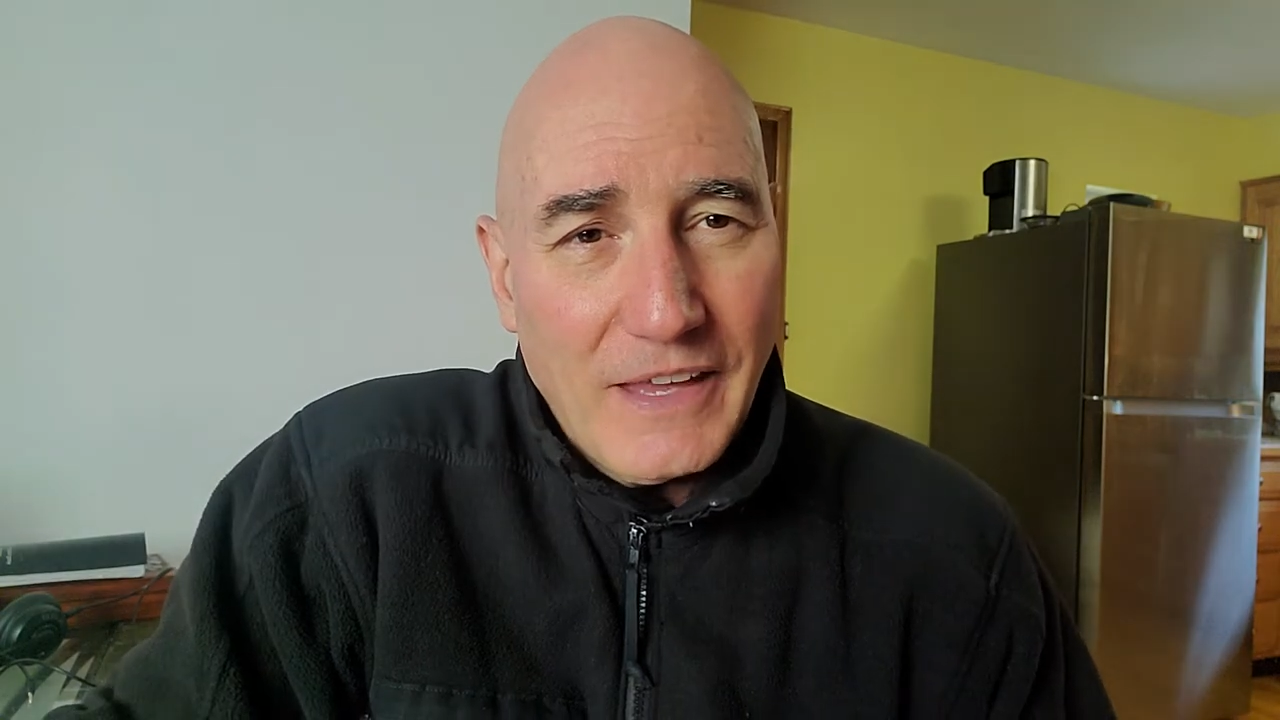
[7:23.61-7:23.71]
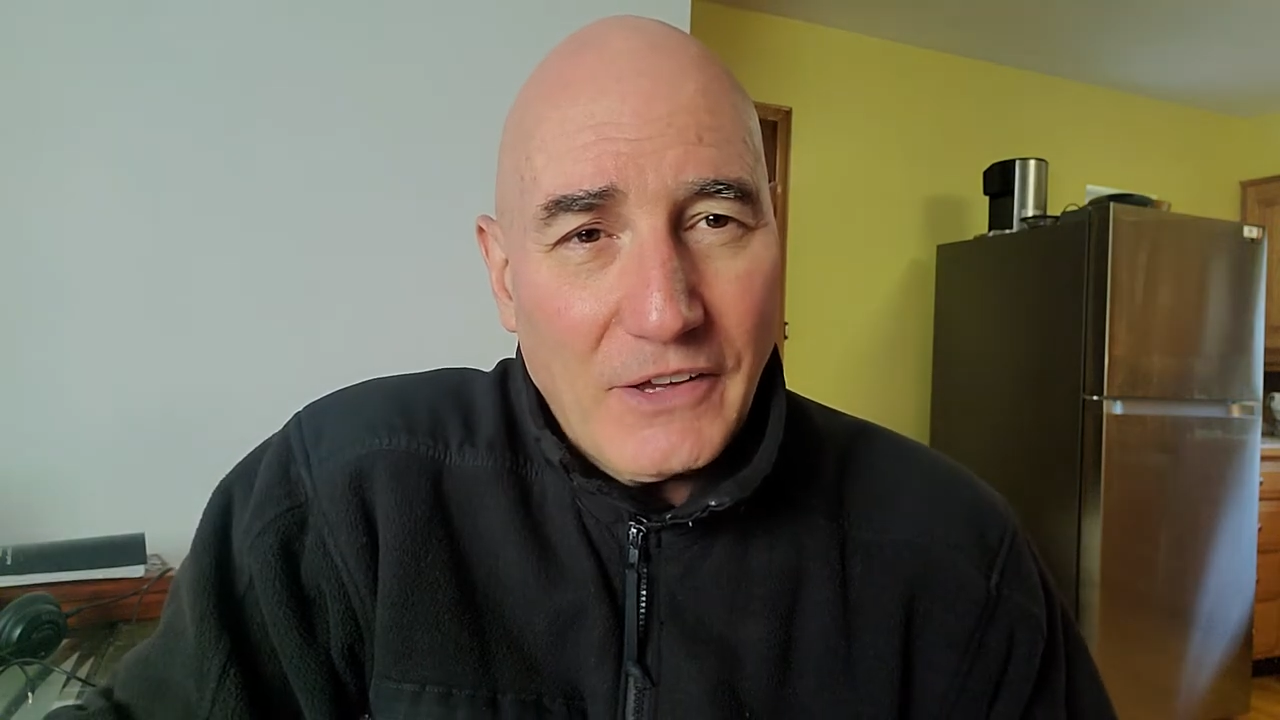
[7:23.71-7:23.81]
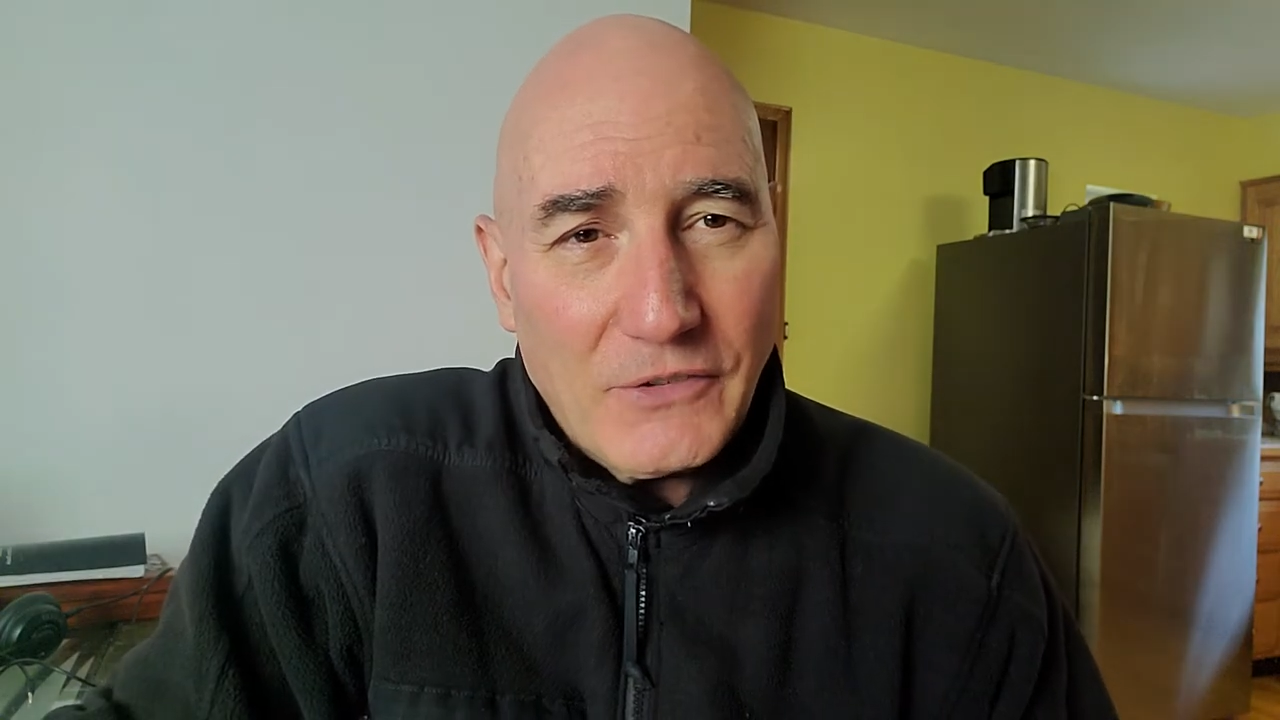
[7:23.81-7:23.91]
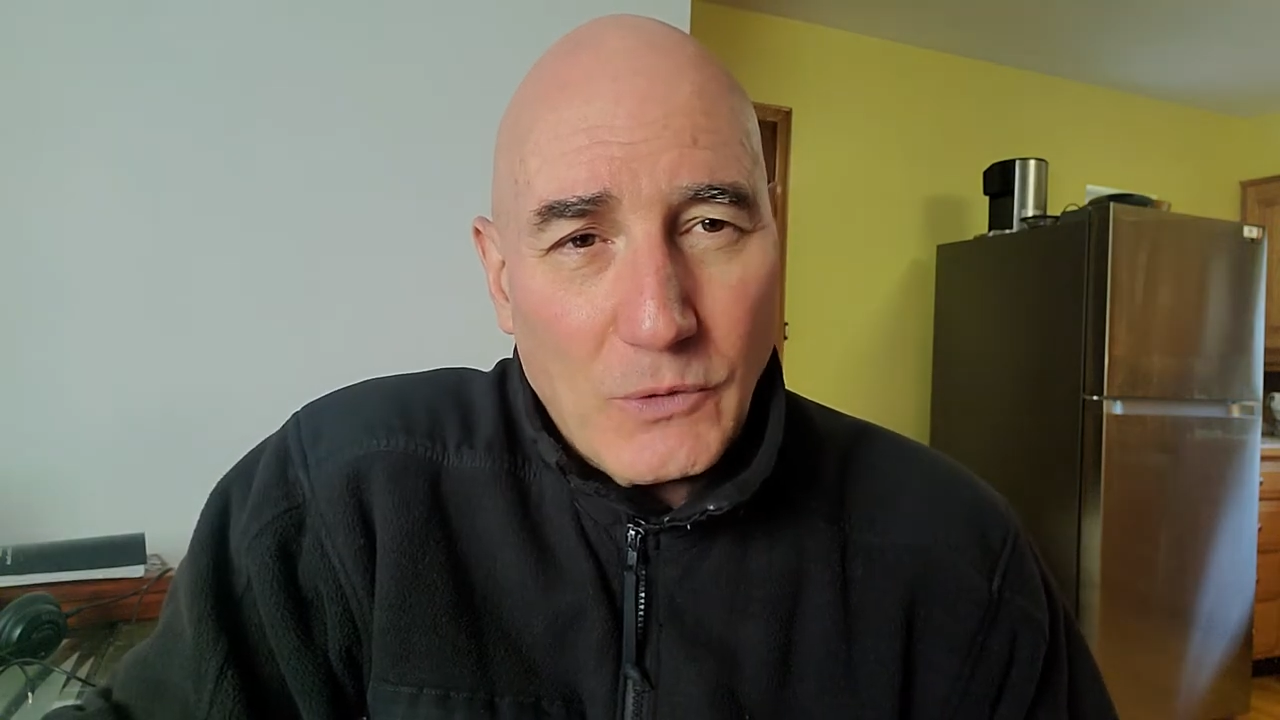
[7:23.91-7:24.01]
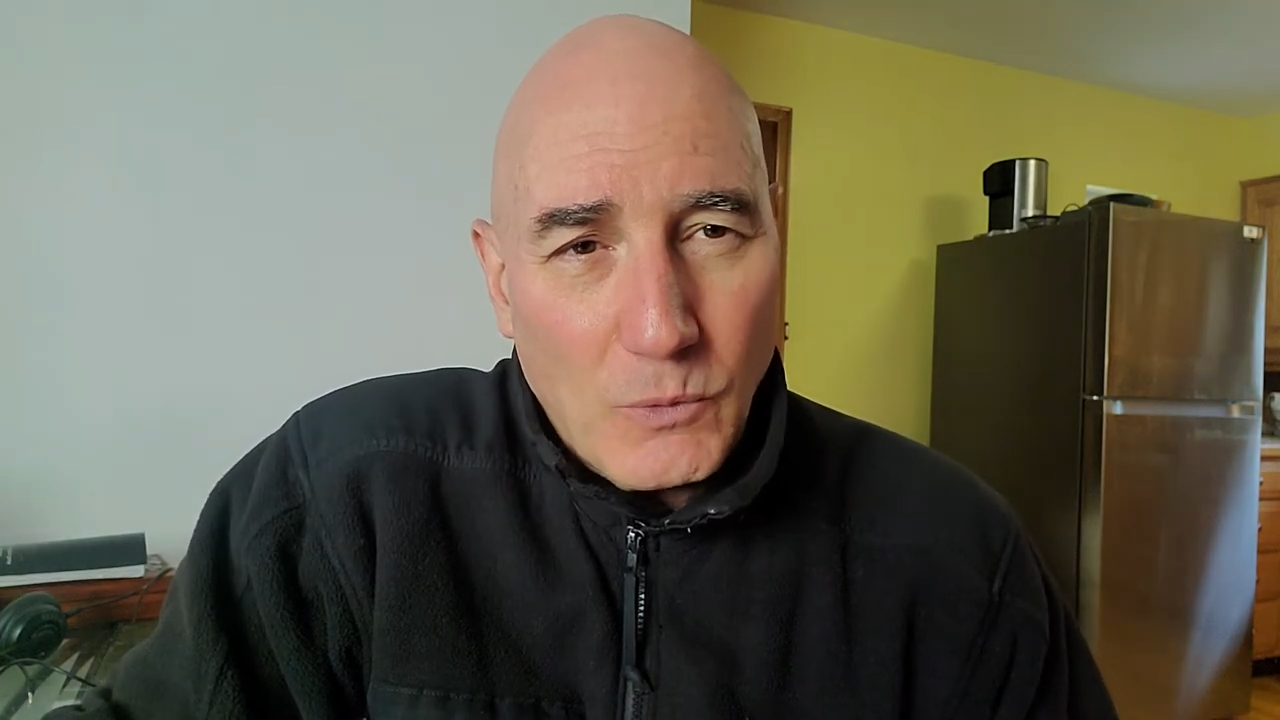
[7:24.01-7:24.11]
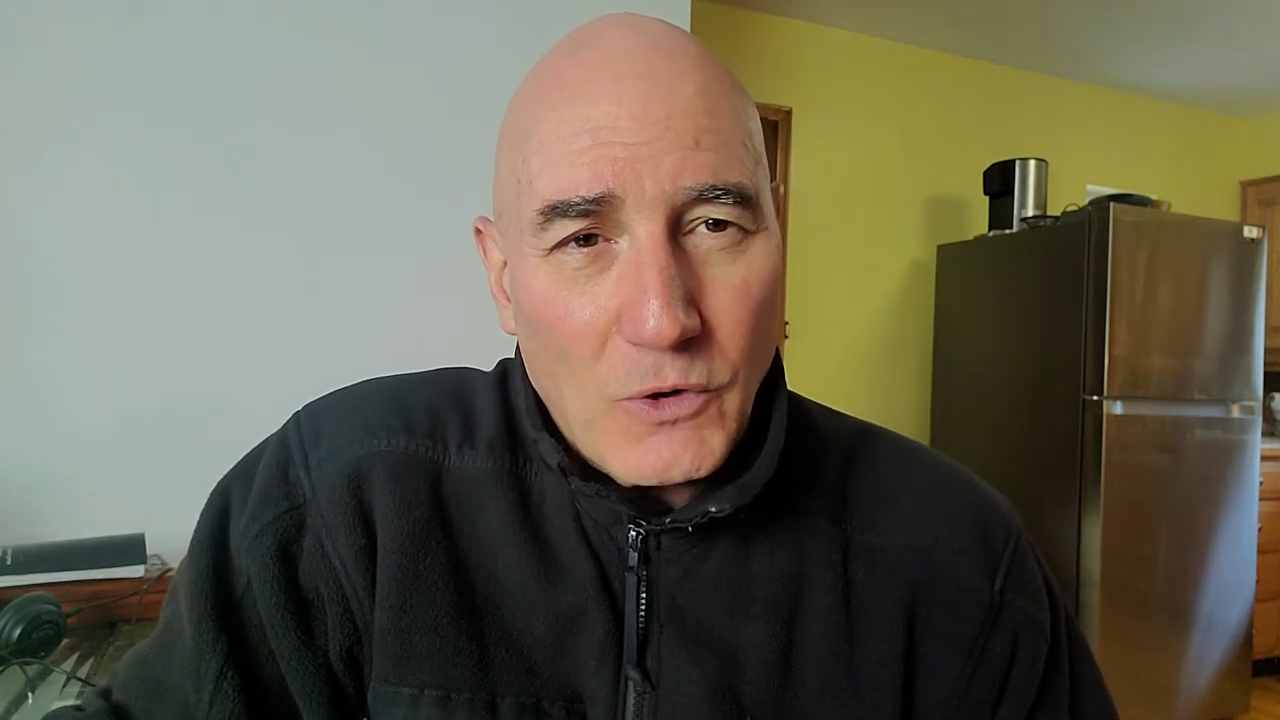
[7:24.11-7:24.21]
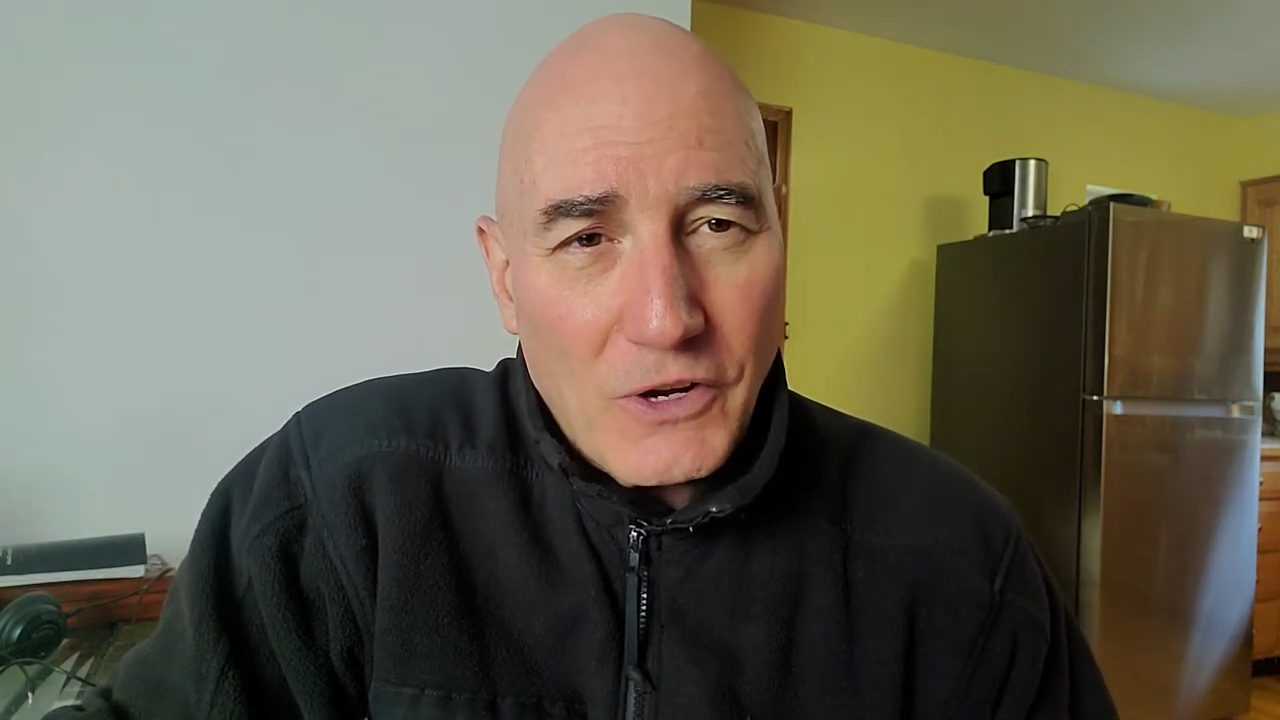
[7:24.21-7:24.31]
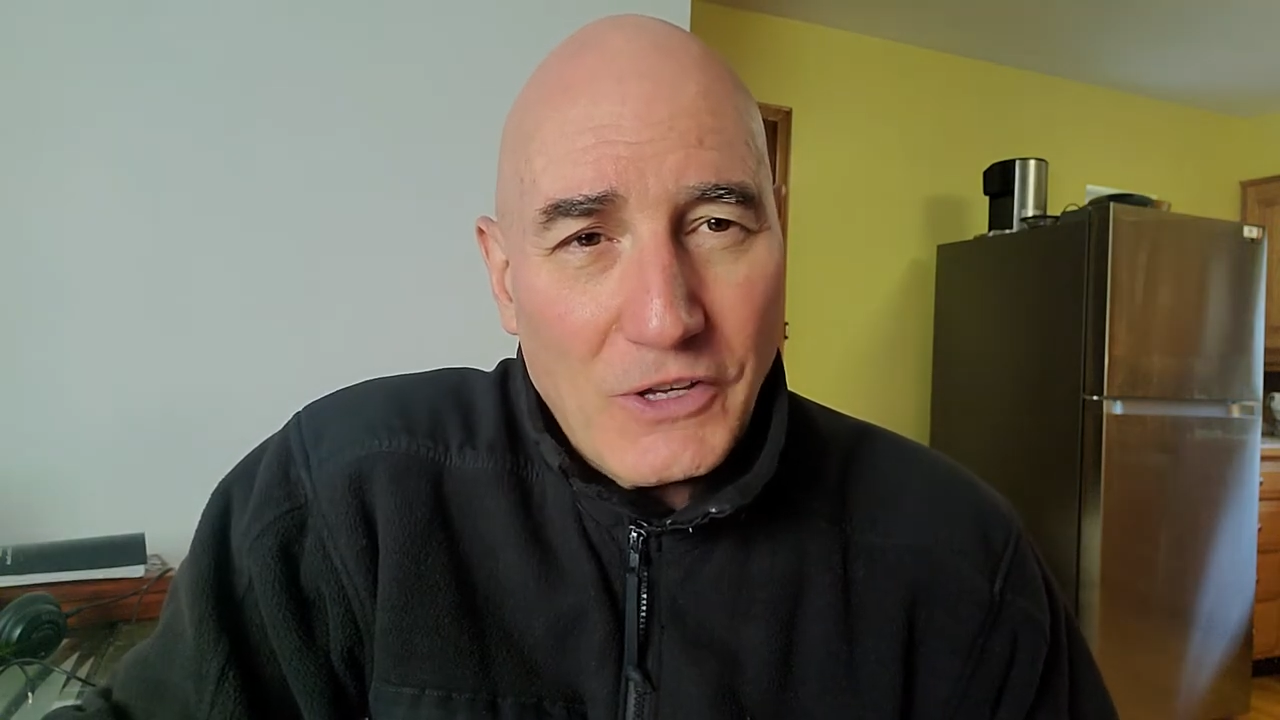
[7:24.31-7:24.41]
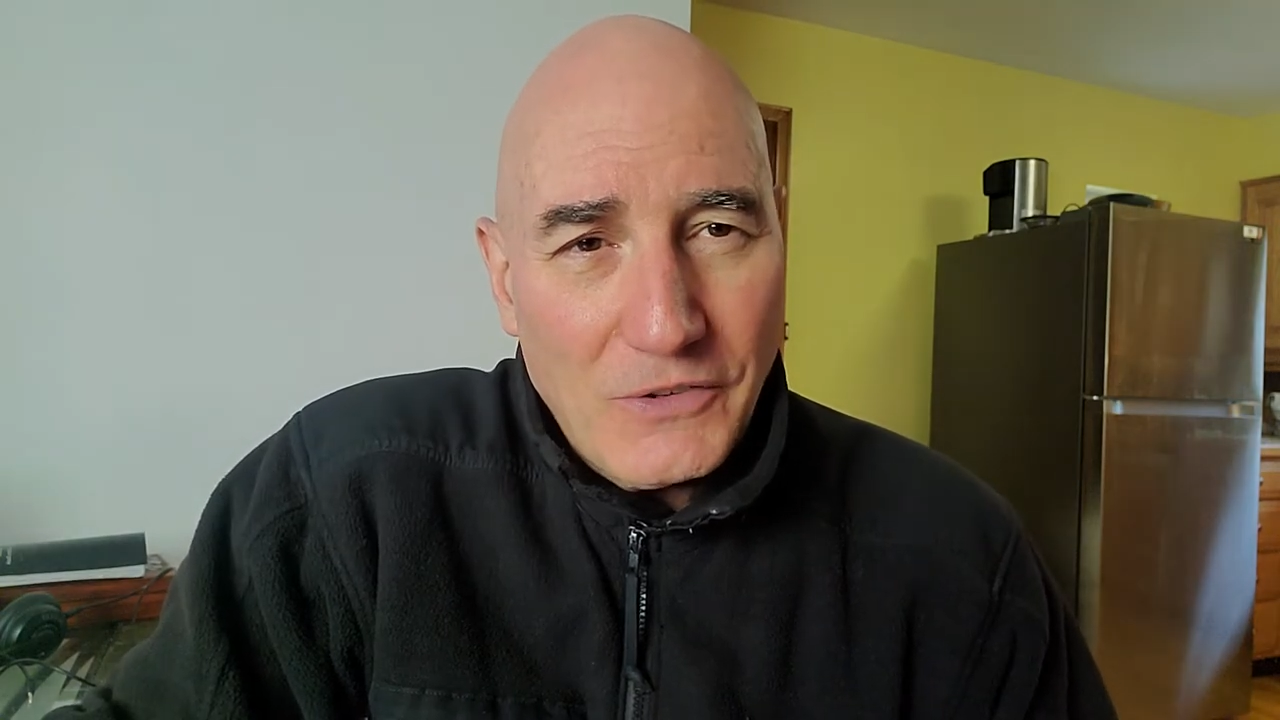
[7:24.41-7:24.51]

as the work